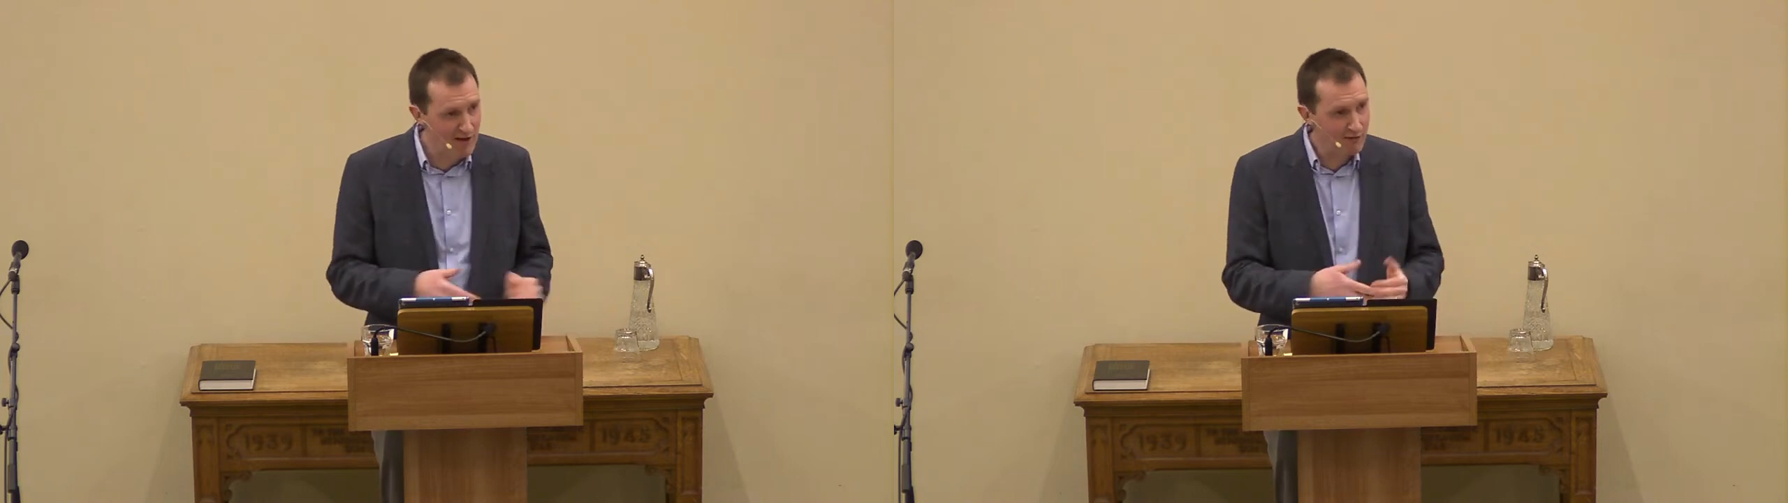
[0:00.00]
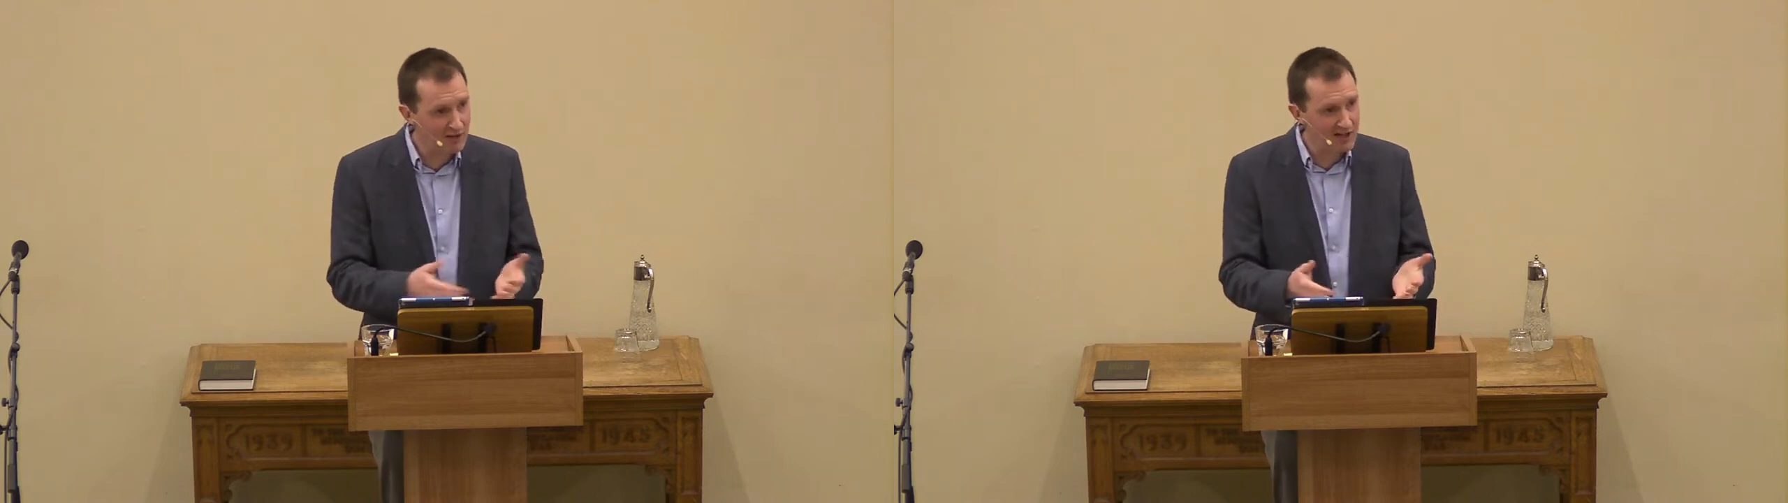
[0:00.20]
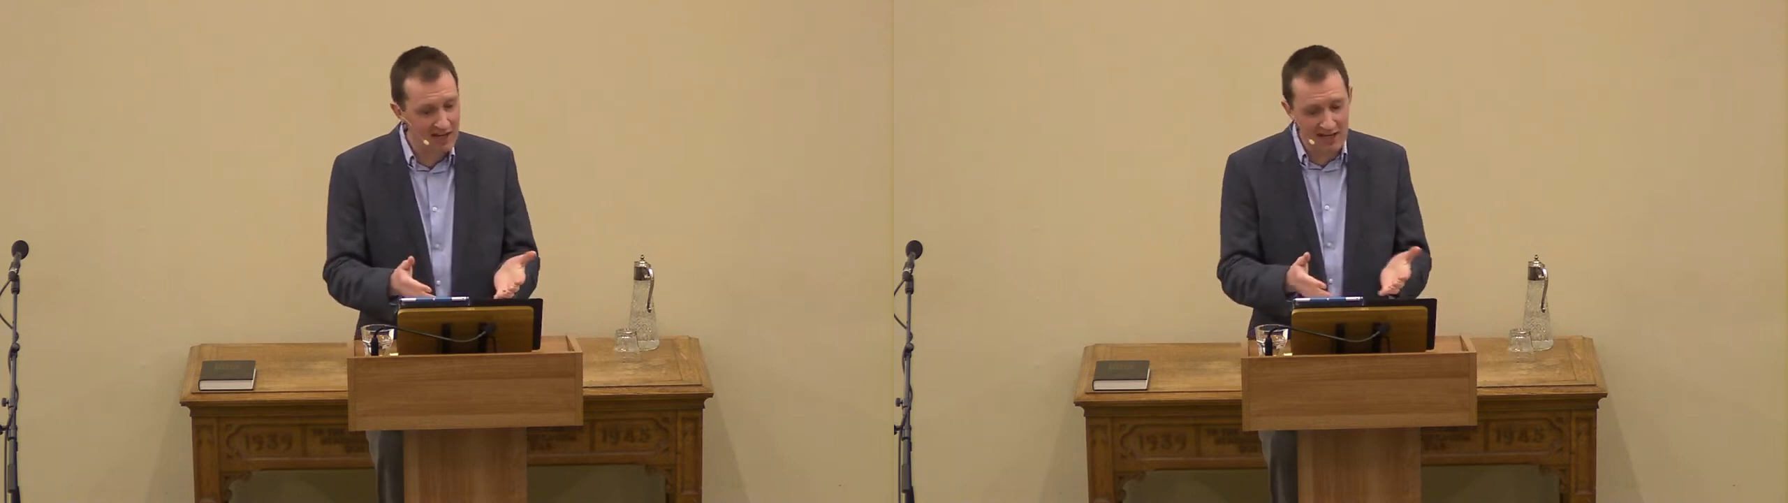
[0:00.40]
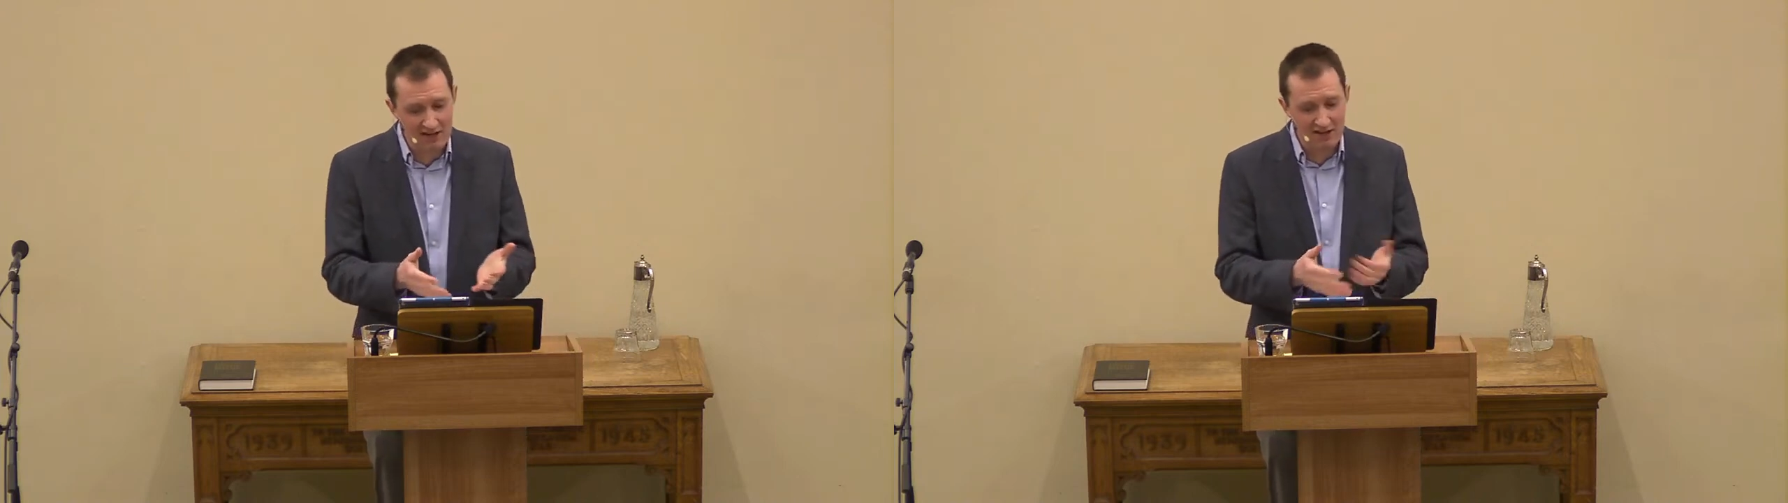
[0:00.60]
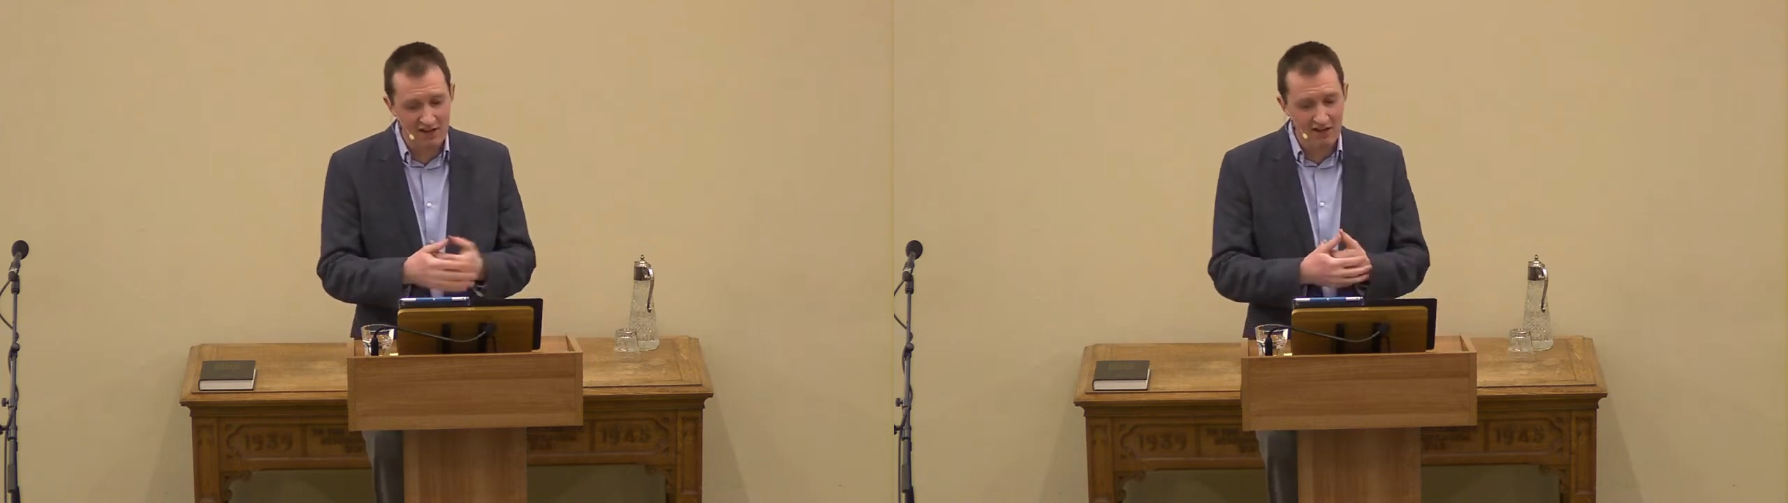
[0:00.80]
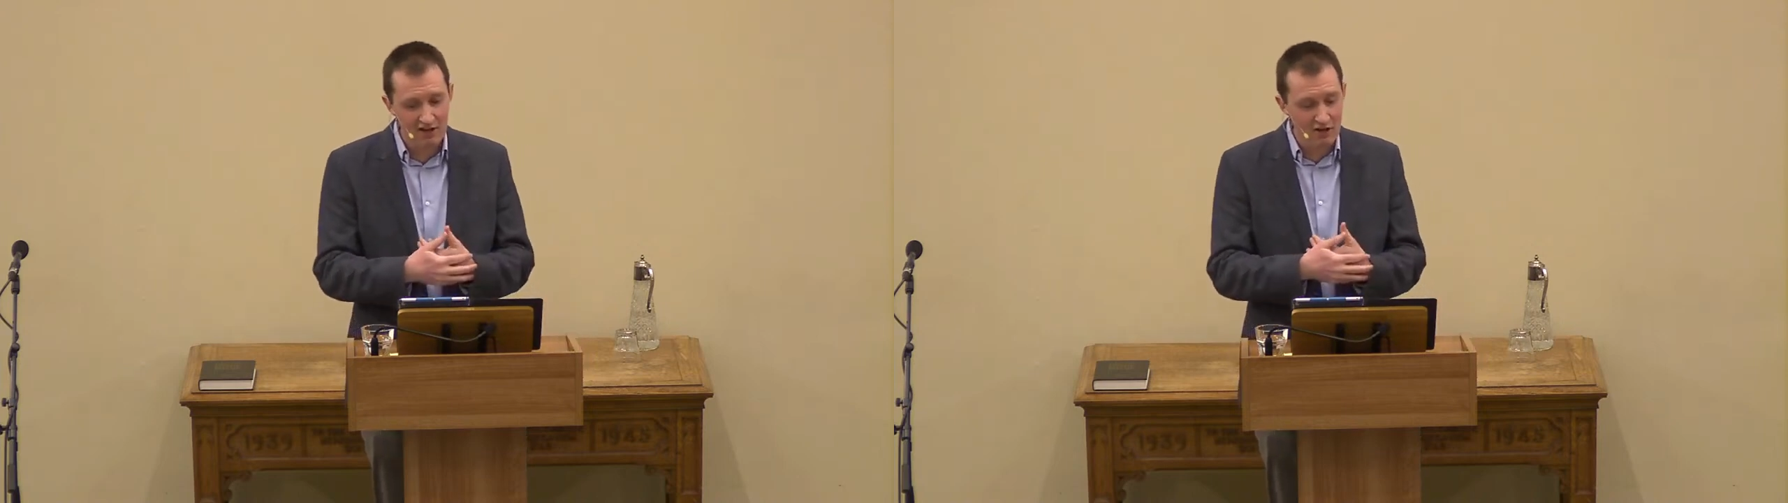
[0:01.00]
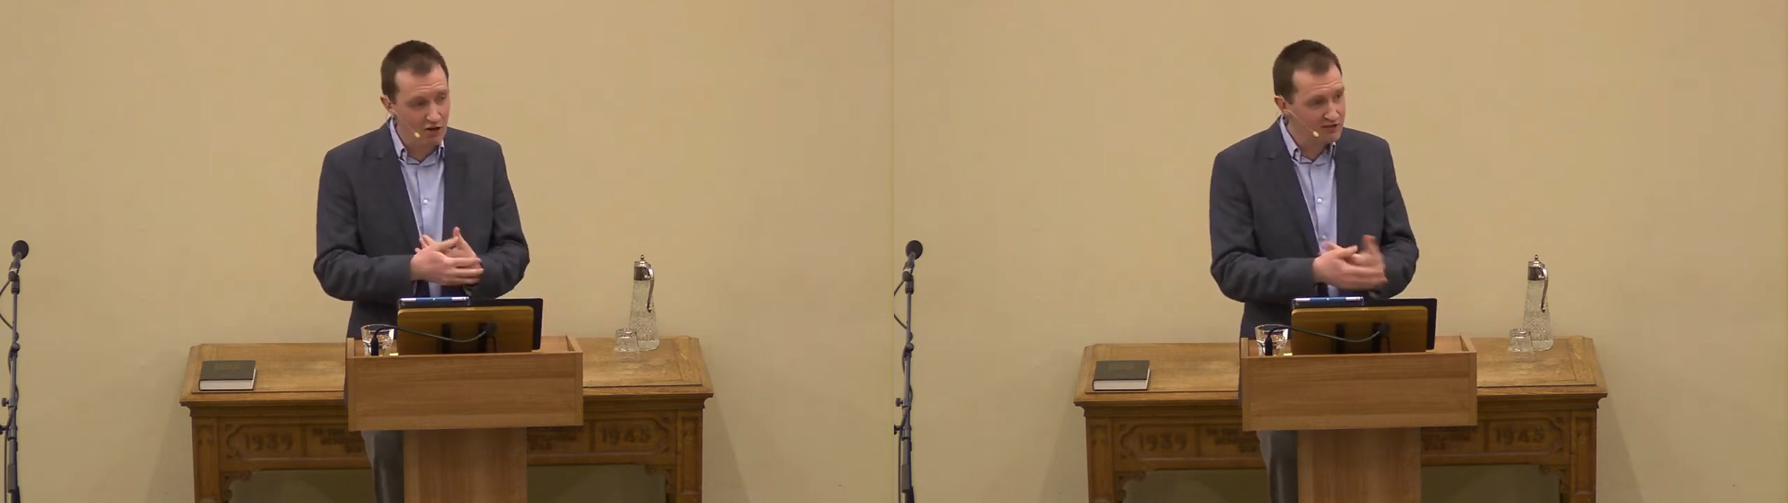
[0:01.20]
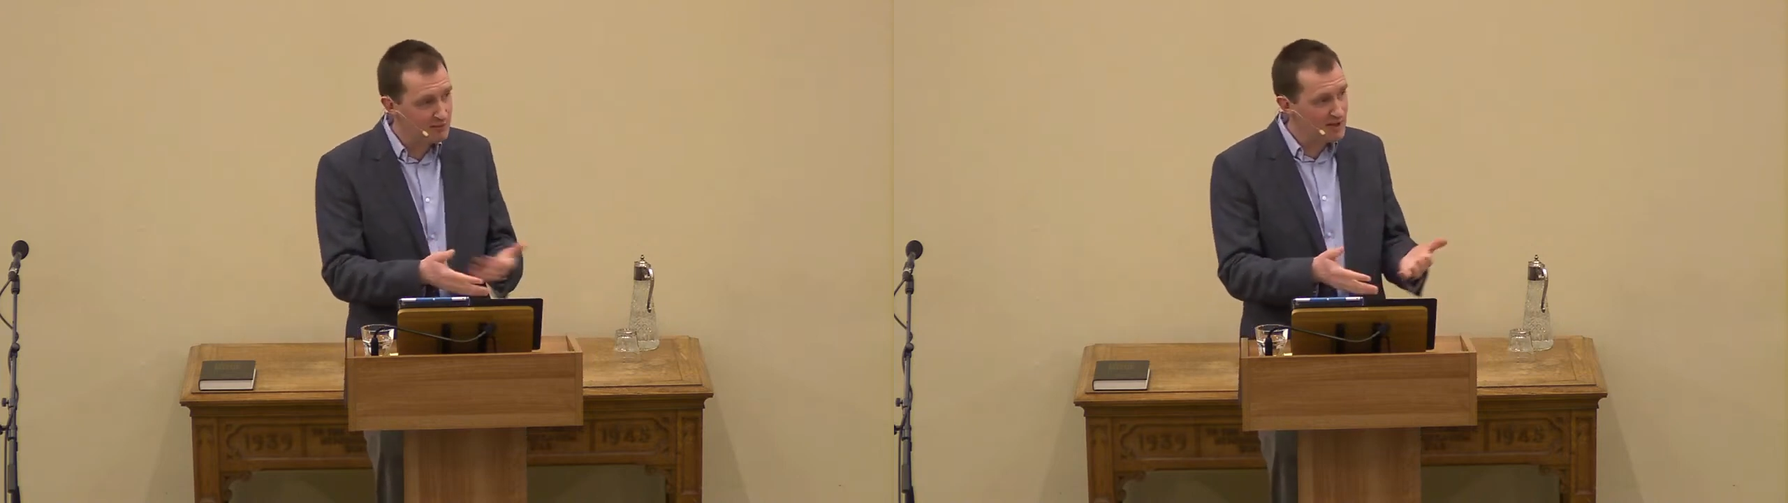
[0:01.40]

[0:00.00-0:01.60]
reveling in God's